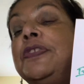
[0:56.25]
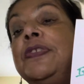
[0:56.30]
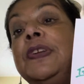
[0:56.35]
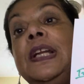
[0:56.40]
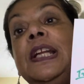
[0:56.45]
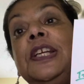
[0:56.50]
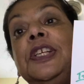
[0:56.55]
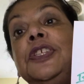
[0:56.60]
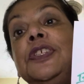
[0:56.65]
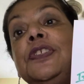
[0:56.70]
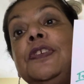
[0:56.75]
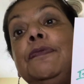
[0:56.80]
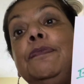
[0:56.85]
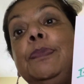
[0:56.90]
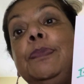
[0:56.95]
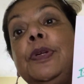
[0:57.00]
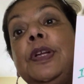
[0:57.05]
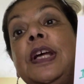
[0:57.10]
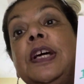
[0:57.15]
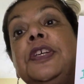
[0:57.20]
Relations of
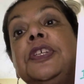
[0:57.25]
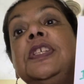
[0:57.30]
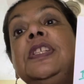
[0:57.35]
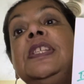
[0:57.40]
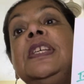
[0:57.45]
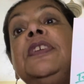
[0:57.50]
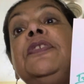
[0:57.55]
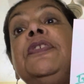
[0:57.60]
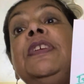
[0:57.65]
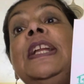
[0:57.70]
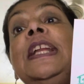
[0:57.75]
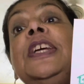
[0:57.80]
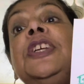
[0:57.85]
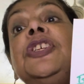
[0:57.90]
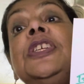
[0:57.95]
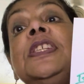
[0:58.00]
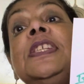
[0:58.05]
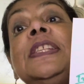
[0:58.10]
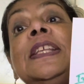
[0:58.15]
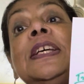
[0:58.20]
productions are
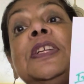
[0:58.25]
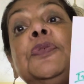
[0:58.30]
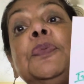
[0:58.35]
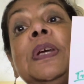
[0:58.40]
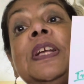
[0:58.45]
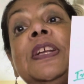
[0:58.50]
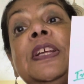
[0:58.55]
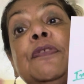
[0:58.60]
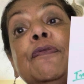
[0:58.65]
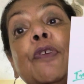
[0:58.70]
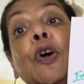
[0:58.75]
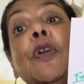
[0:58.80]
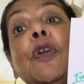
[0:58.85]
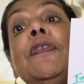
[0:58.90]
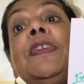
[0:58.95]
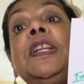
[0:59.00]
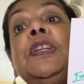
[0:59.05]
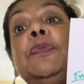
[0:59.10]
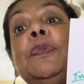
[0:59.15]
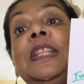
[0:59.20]
relations that we are
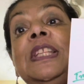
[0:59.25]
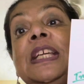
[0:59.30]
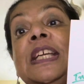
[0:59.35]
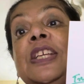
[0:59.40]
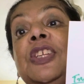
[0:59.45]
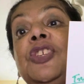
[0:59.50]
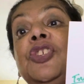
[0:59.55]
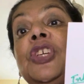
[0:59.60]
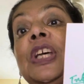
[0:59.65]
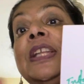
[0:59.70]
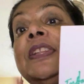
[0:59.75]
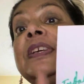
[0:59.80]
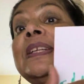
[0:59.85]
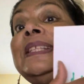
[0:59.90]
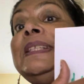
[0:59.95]
involved in with each other,